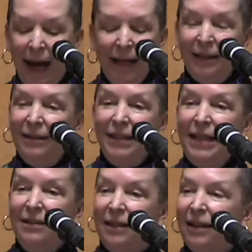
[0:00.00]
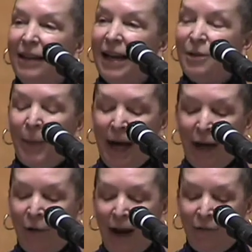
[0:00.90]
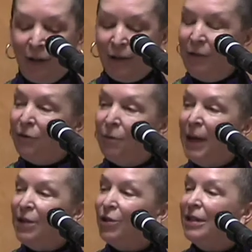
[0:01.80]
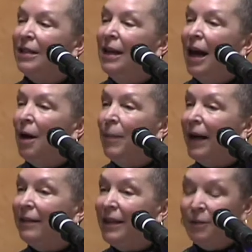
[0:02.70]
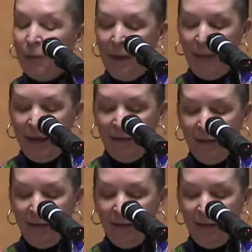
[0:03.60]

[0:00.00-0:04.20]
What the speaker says: I didn't need to collect biographical information about these women.